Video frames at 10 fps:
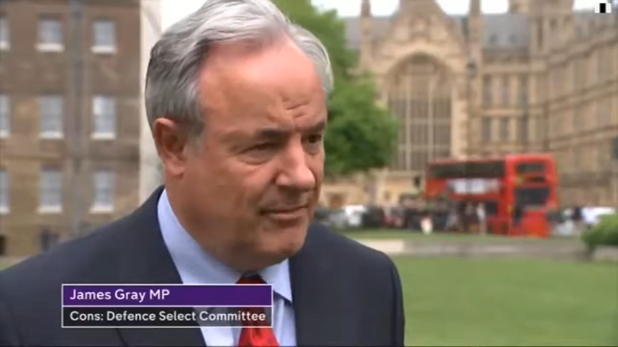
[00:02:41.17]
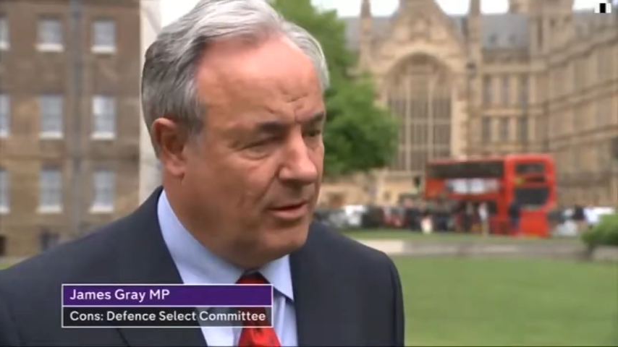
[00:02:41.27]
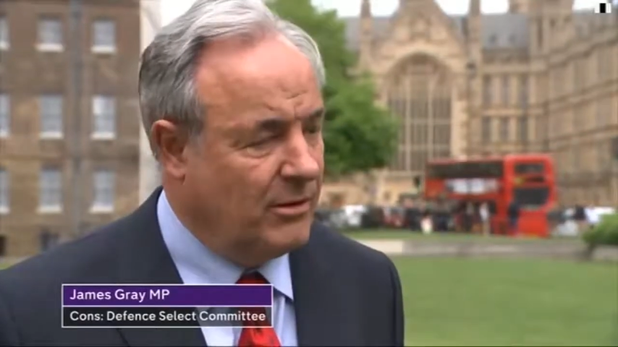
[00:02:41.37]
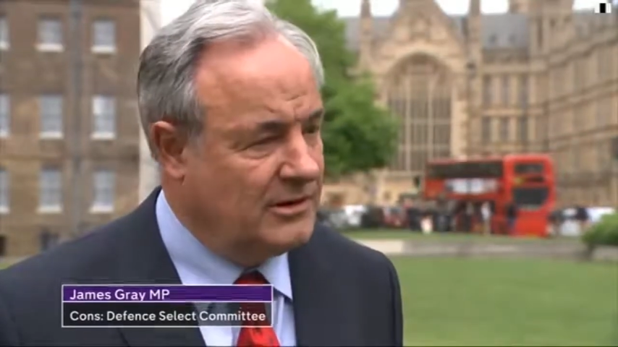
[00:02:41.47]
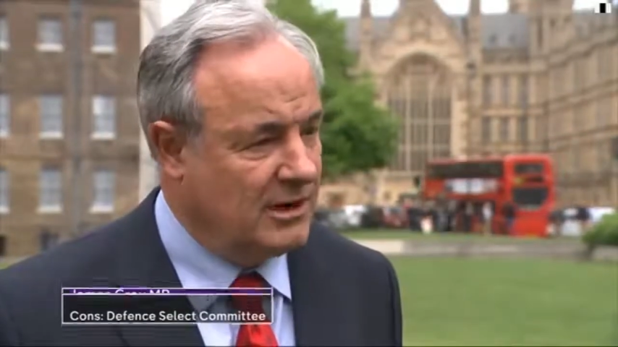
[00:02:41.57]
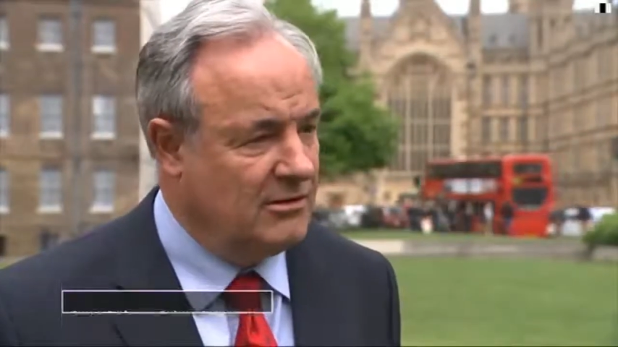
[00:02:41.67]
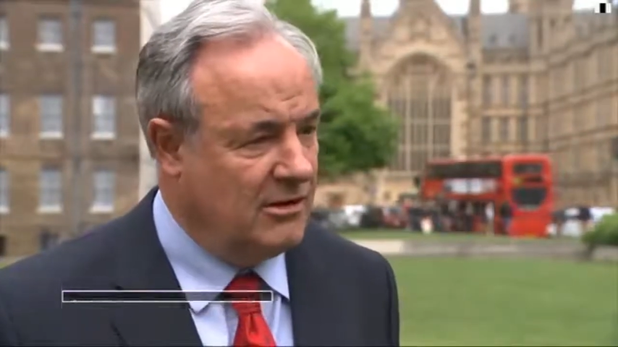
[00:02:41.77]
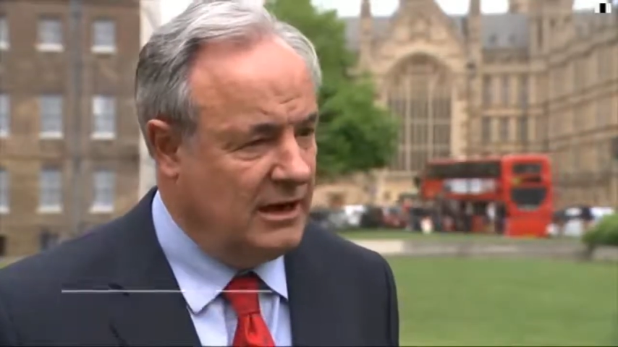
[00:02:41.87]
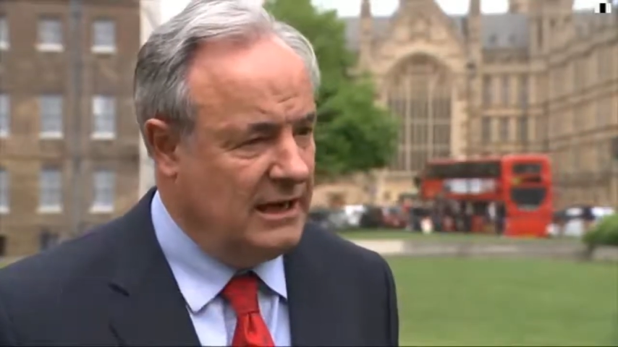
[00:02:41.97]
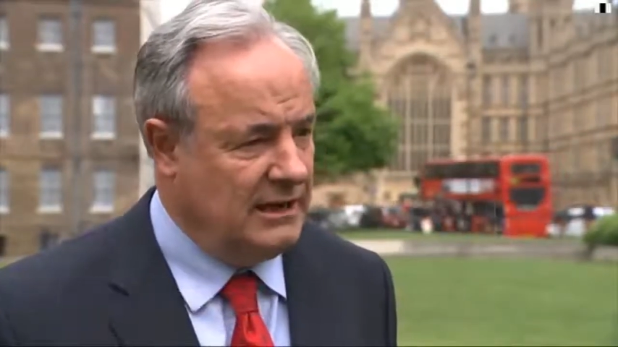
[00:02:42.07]
But we
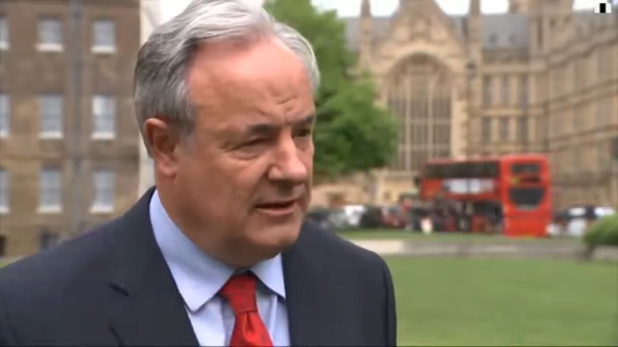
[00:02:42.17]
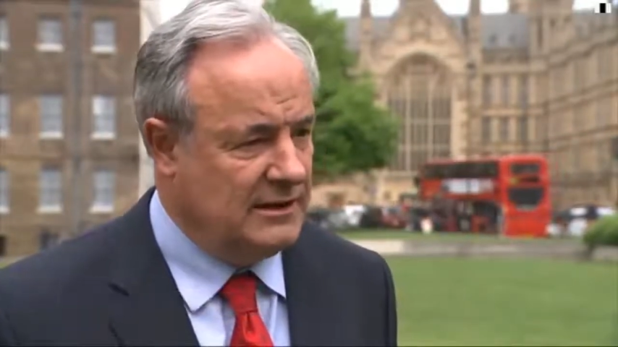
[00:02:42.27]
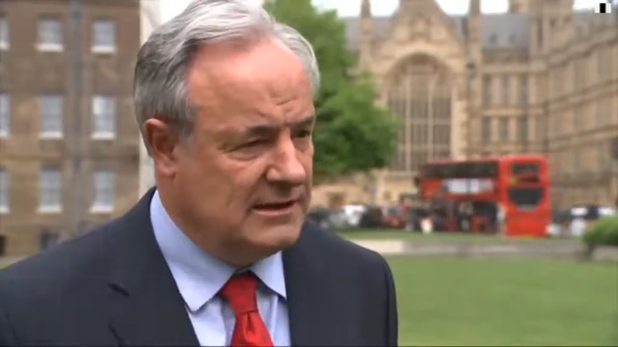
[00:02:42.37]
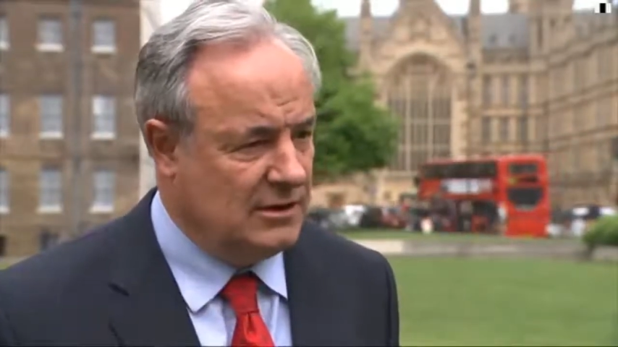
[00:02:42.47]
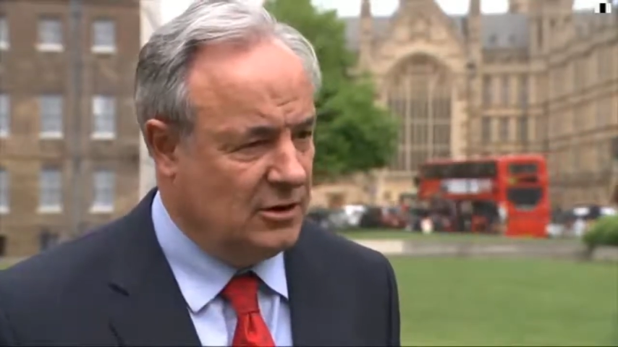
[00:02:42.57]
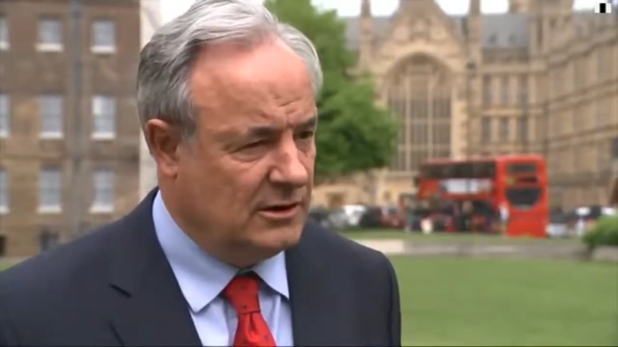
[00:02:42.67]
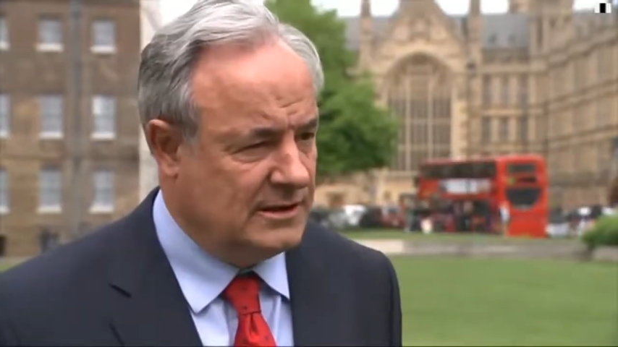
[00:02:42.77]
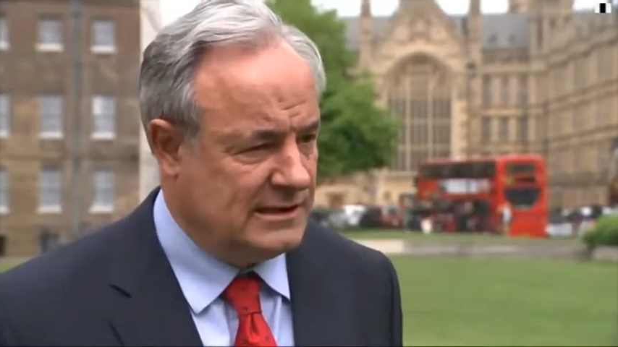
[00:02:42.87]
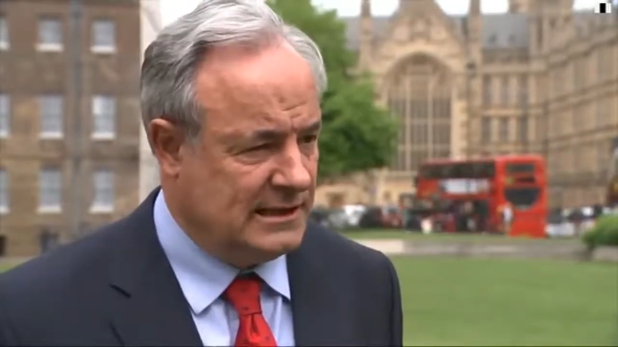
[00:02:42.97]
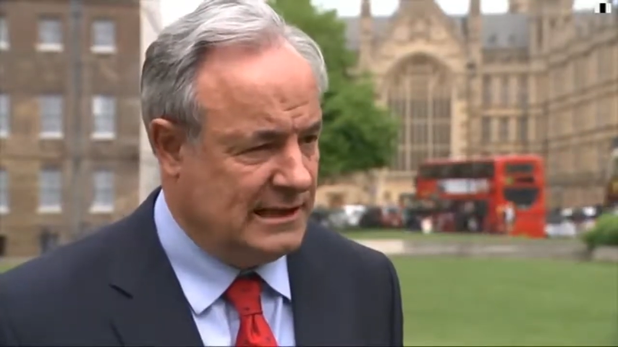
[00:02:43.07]
don't need these
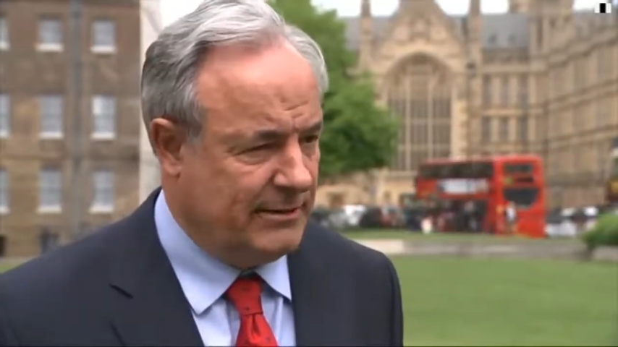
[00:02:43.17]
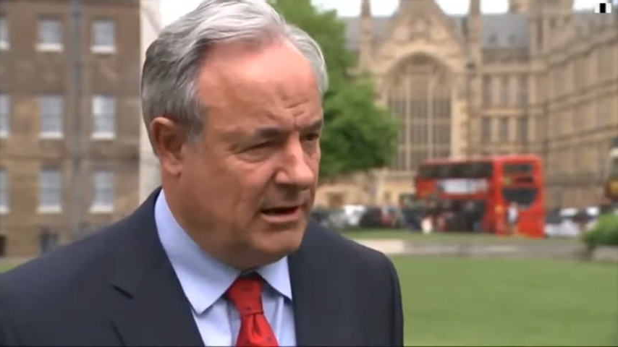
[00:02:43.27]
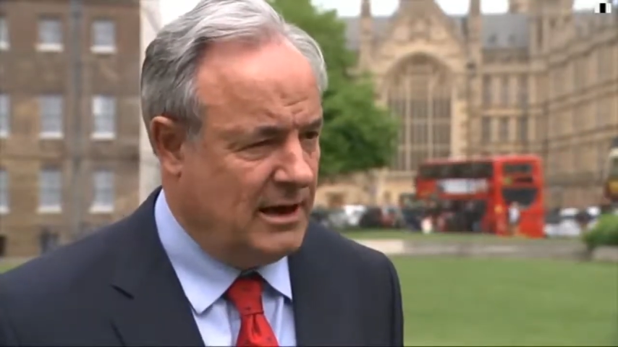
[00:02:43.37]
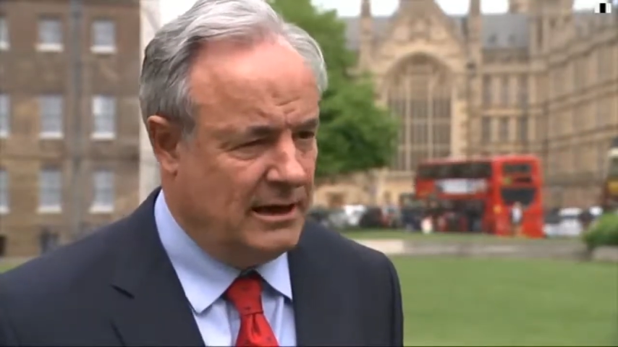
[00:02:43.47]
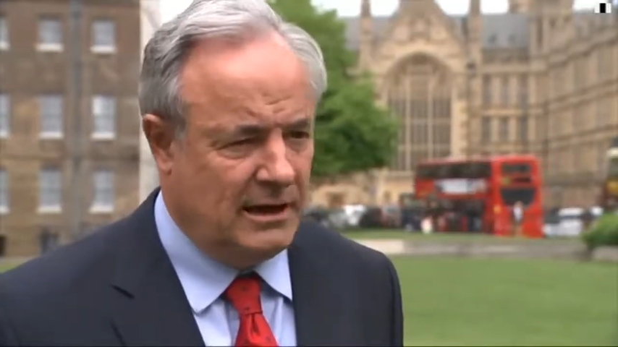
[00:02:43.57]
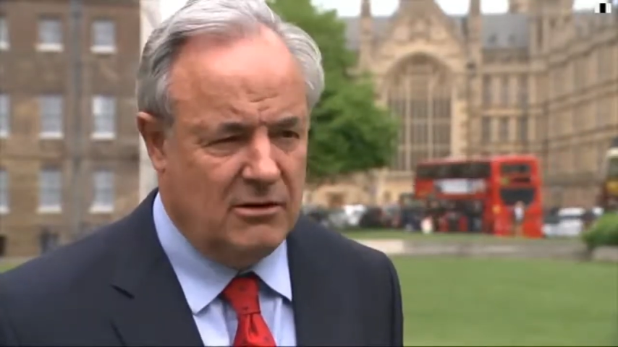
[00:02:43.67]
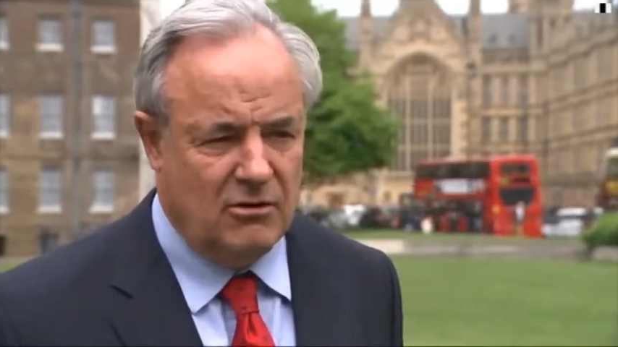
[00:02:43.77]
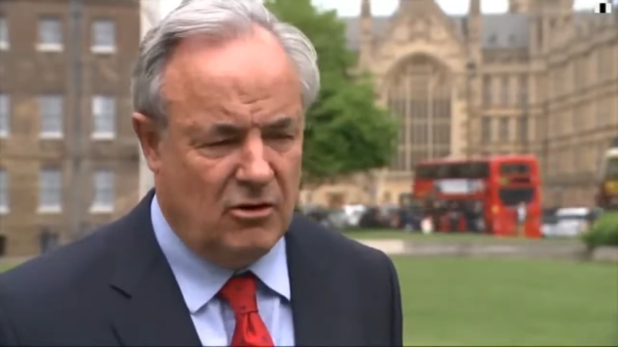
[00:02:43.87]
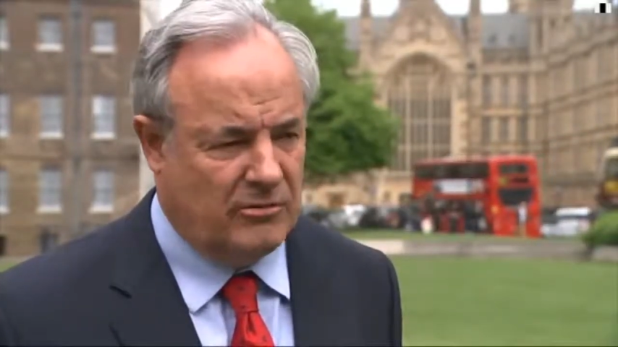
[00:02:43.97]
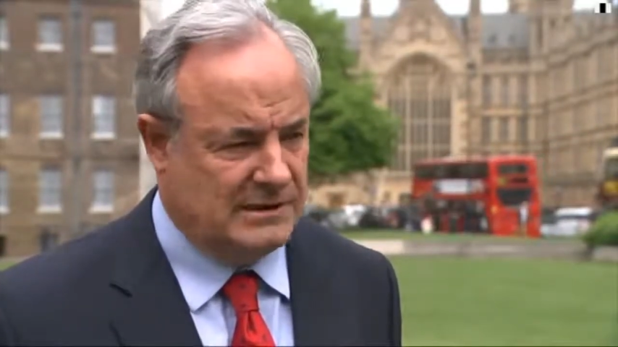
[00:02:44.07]
lawyers set up earning
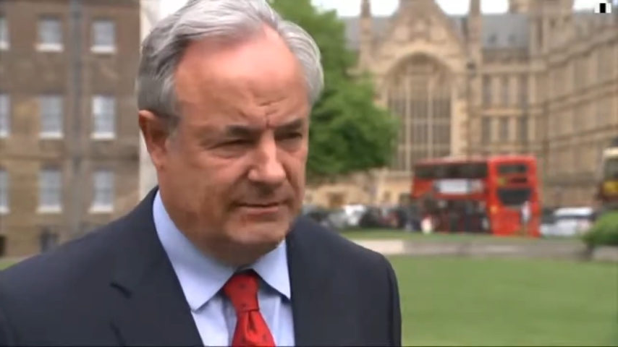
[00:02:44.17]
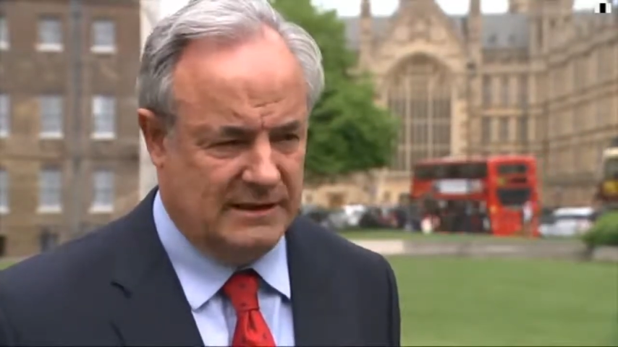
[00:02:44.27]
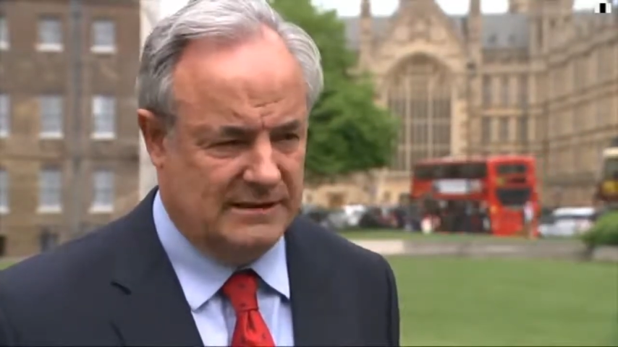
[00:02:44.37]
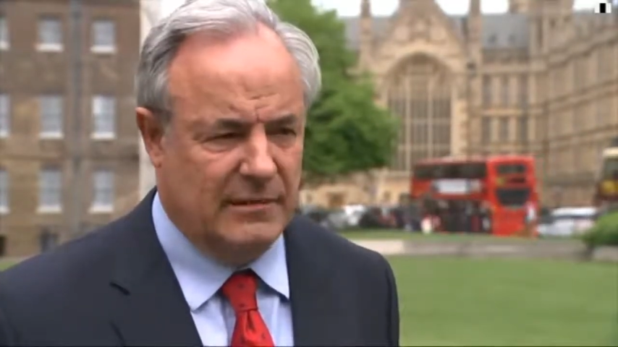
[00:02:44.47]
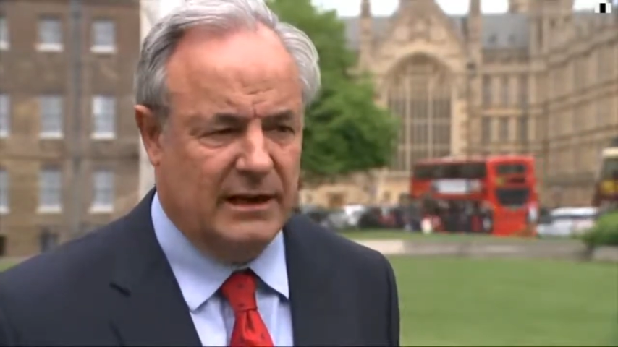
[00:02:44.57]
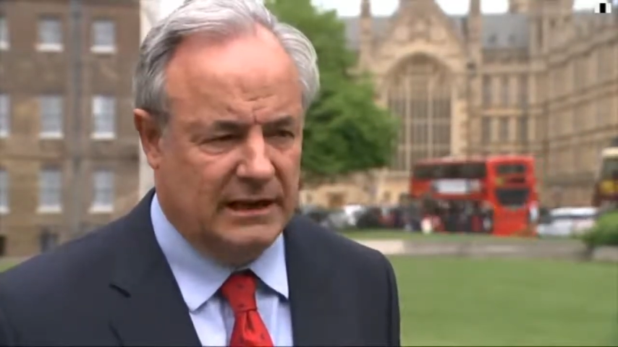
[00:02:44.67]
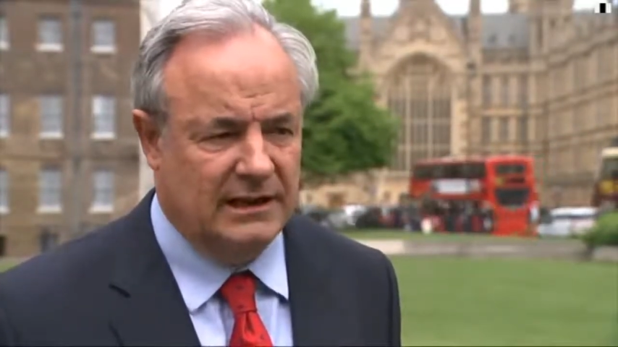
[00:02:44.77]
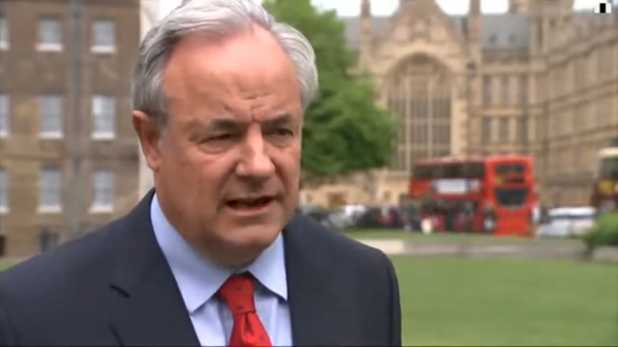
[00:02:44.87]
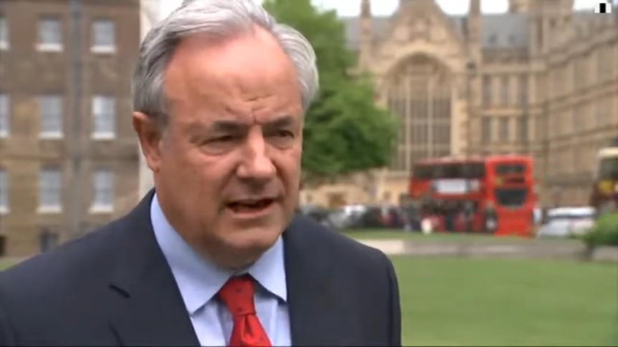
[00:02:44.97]
enormous amounts of money